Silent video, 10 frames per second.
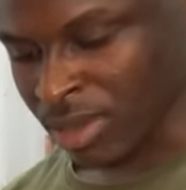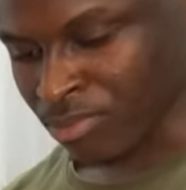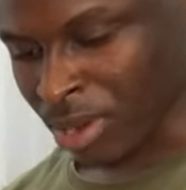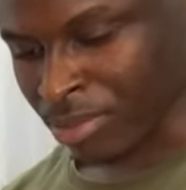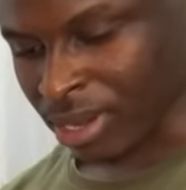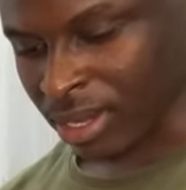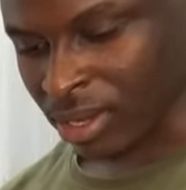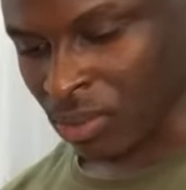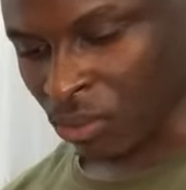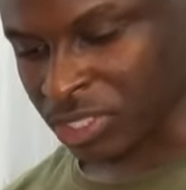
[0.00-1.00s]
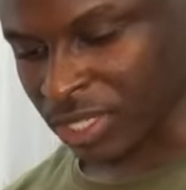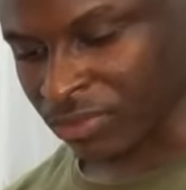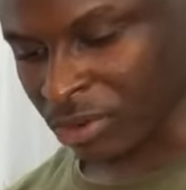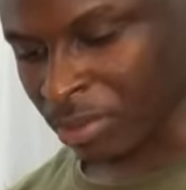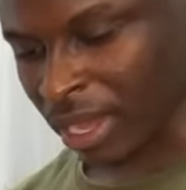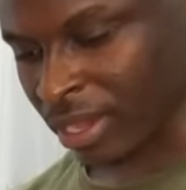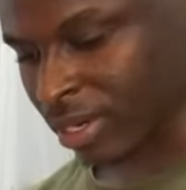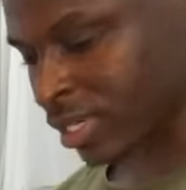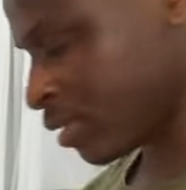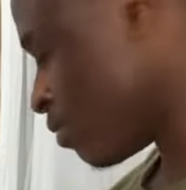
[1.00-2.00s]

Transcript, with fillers: Mama. Watching from Karen,